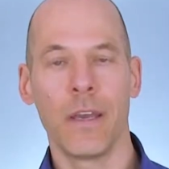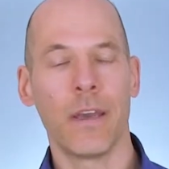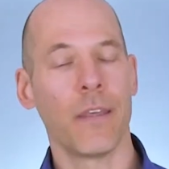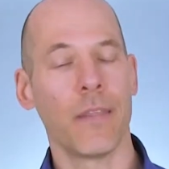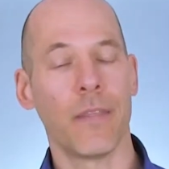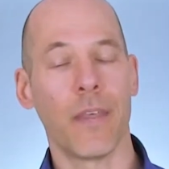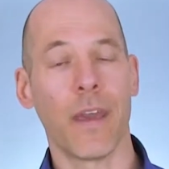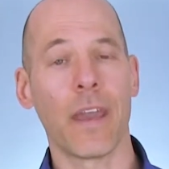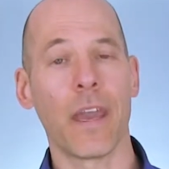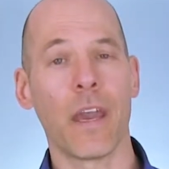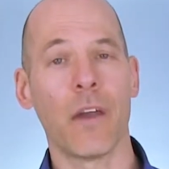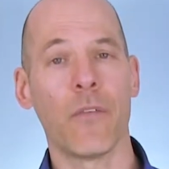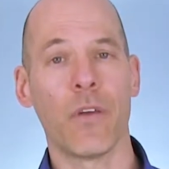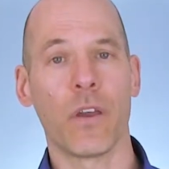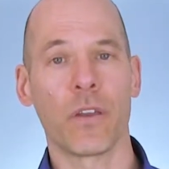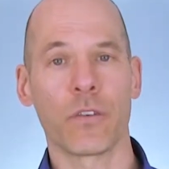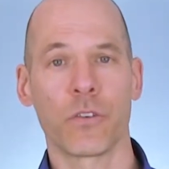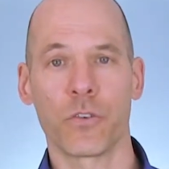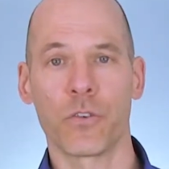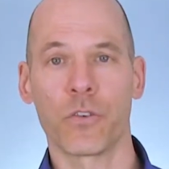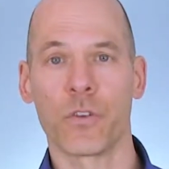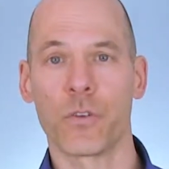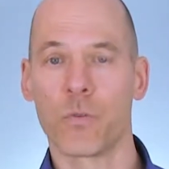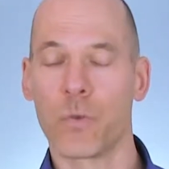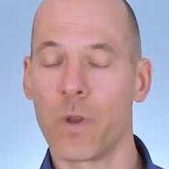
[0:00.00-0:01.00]
They have
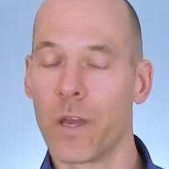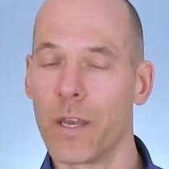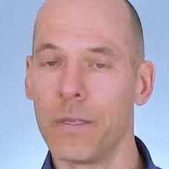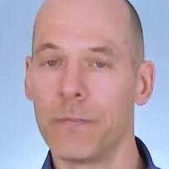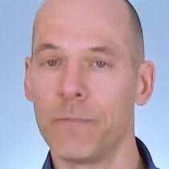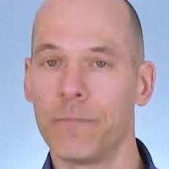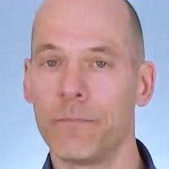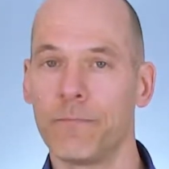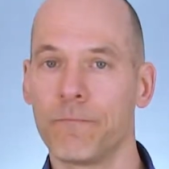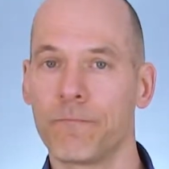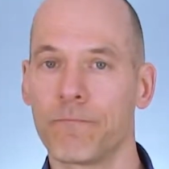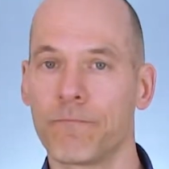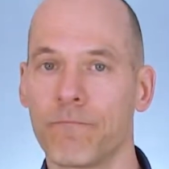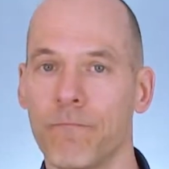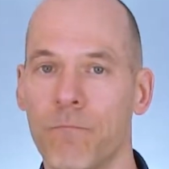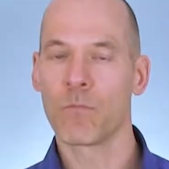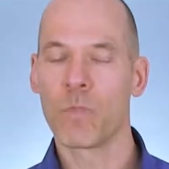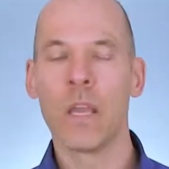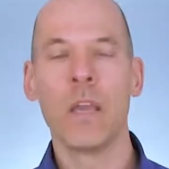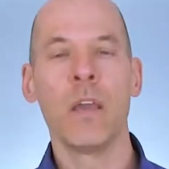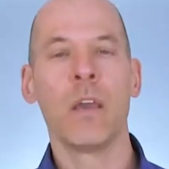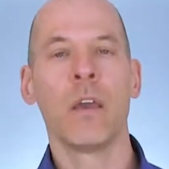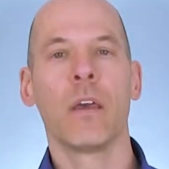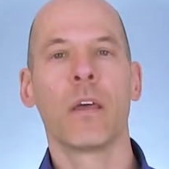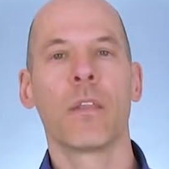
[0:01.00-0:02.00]
estrogen, right?
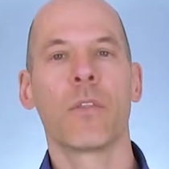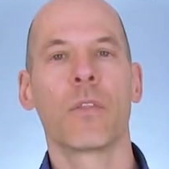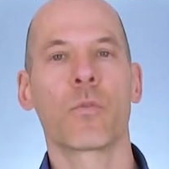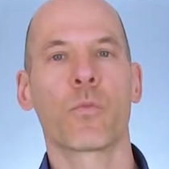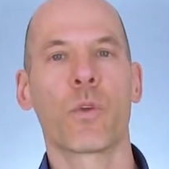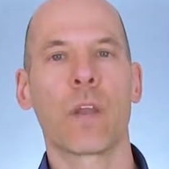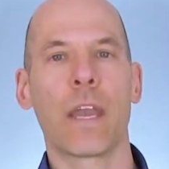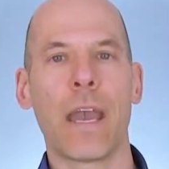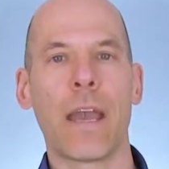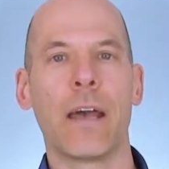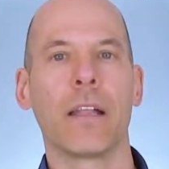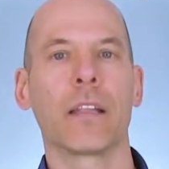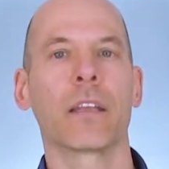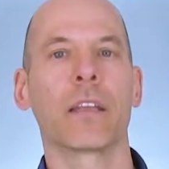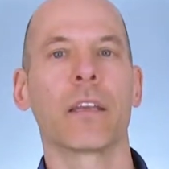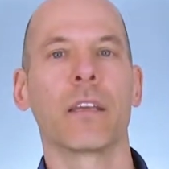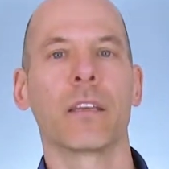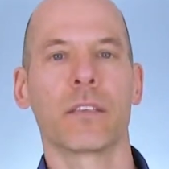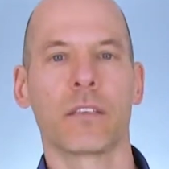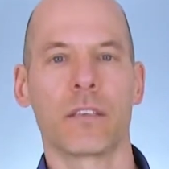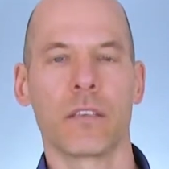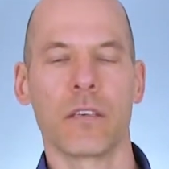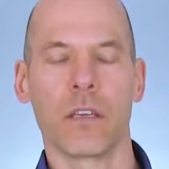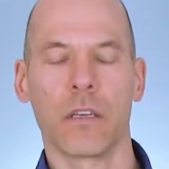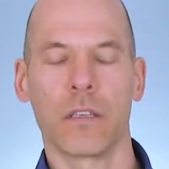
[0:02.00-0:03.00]
The reality
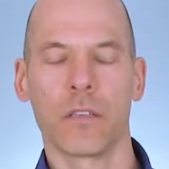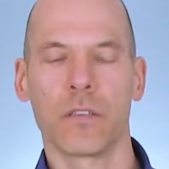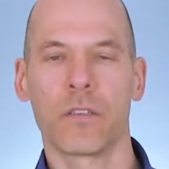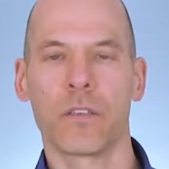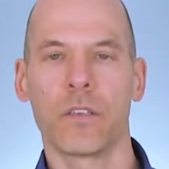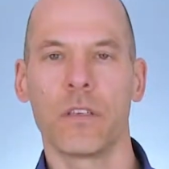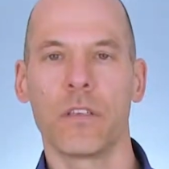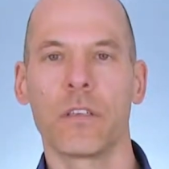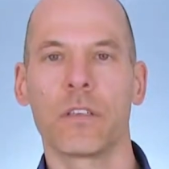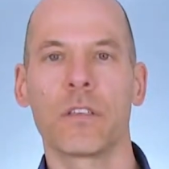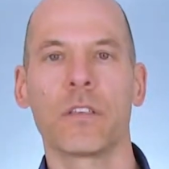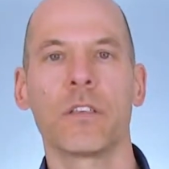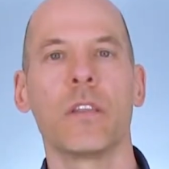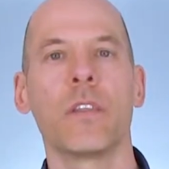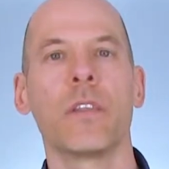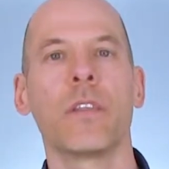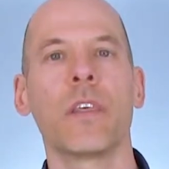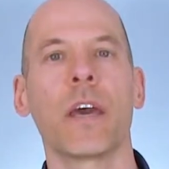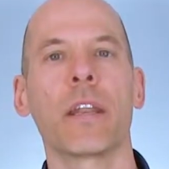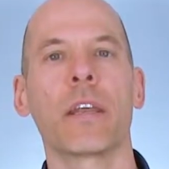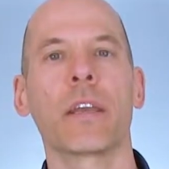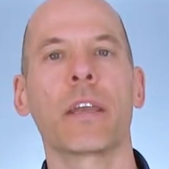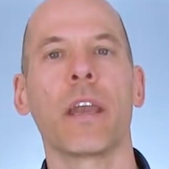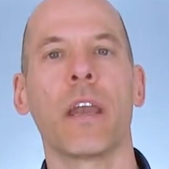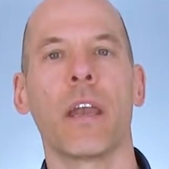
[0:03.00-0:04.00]
is this:
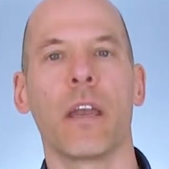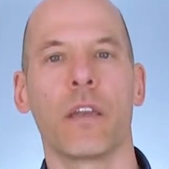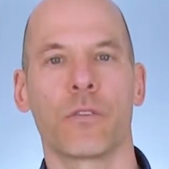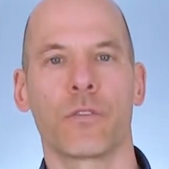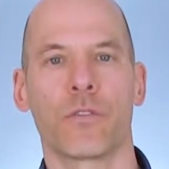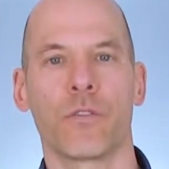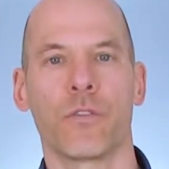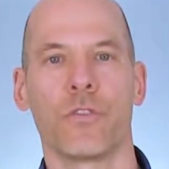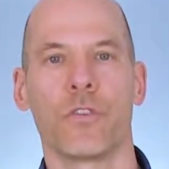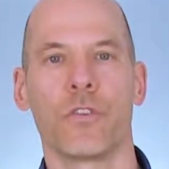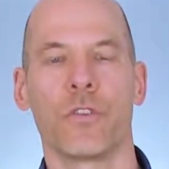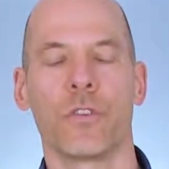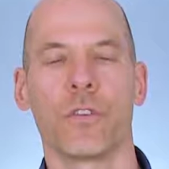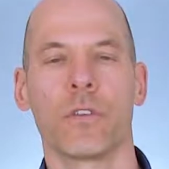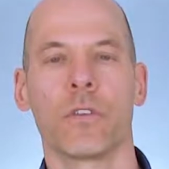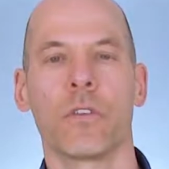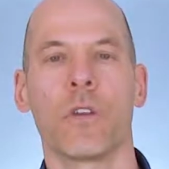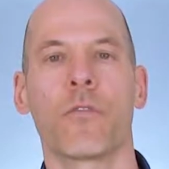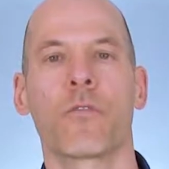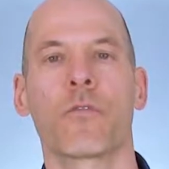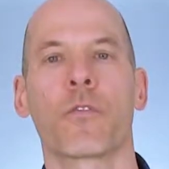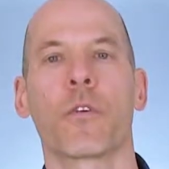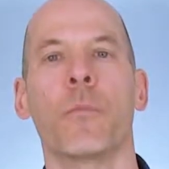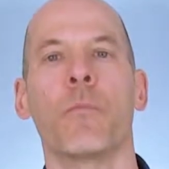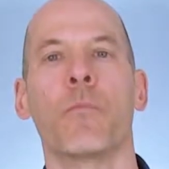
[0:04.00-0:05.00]
synthetic estrogens
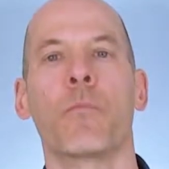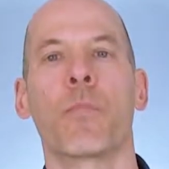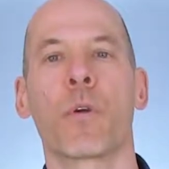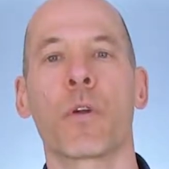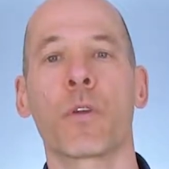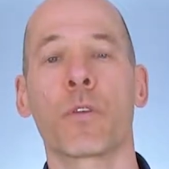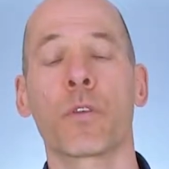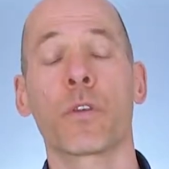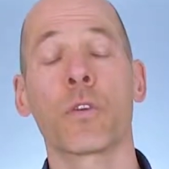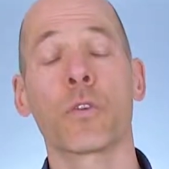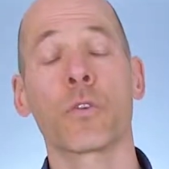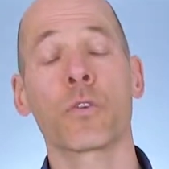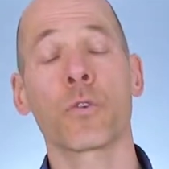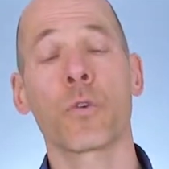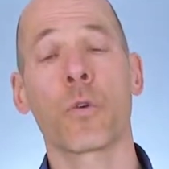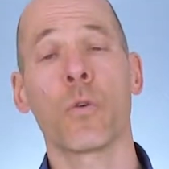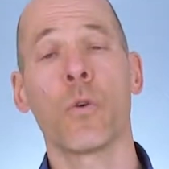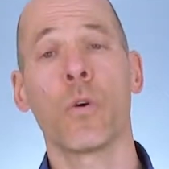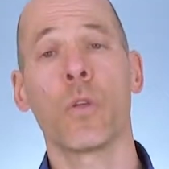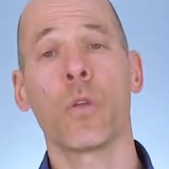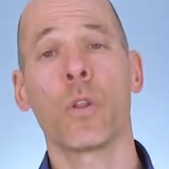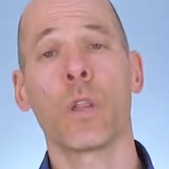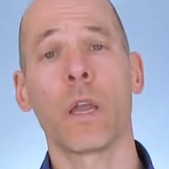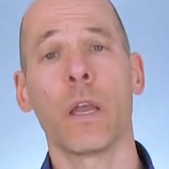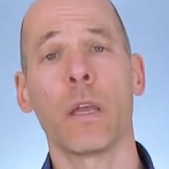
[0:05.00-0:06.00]
from birth
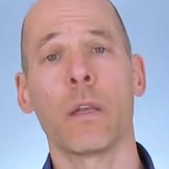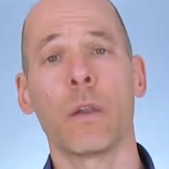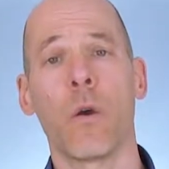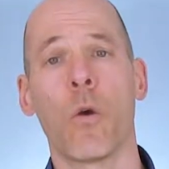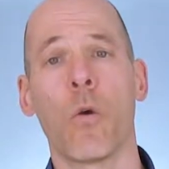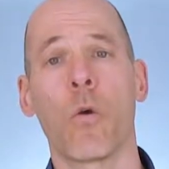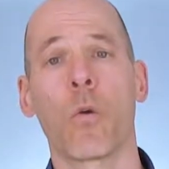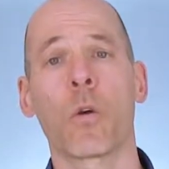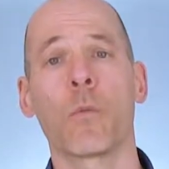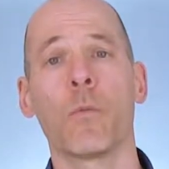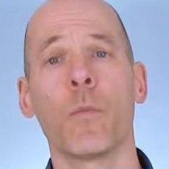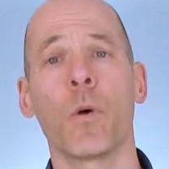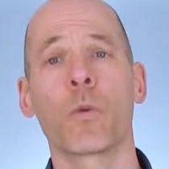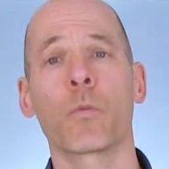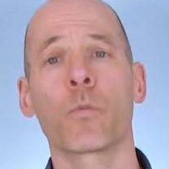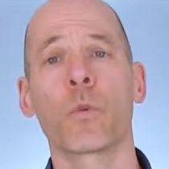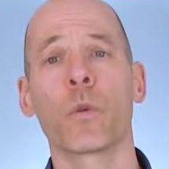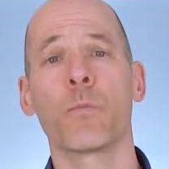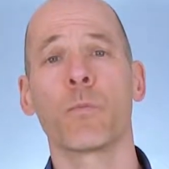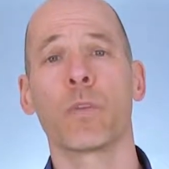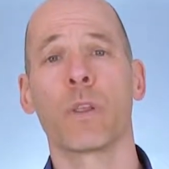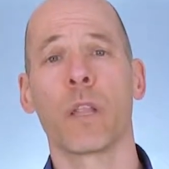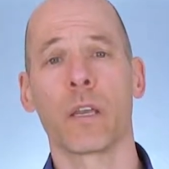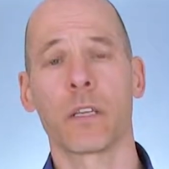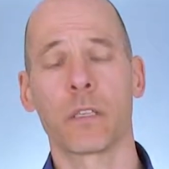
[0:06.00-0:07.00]
control and hormone
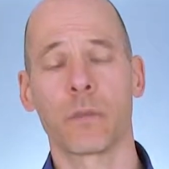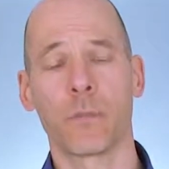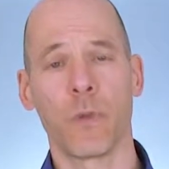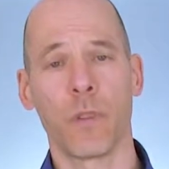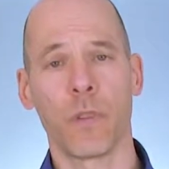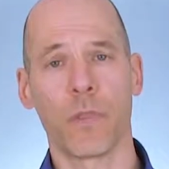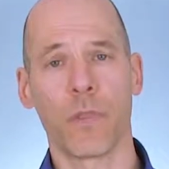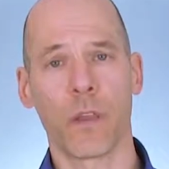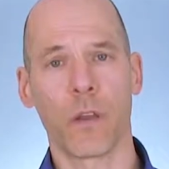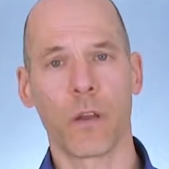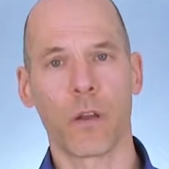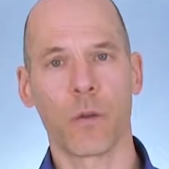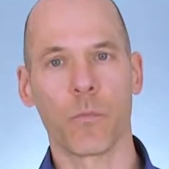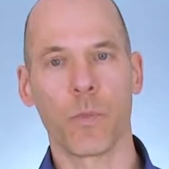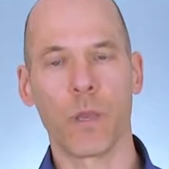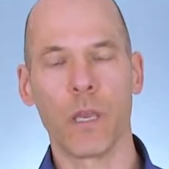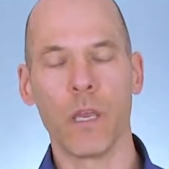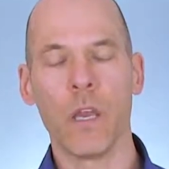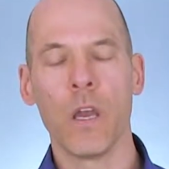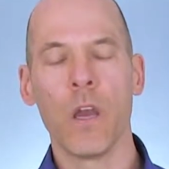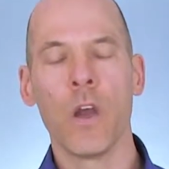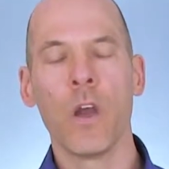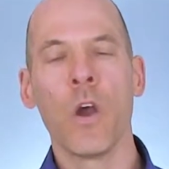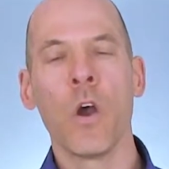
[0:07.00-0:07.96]
replacement therapy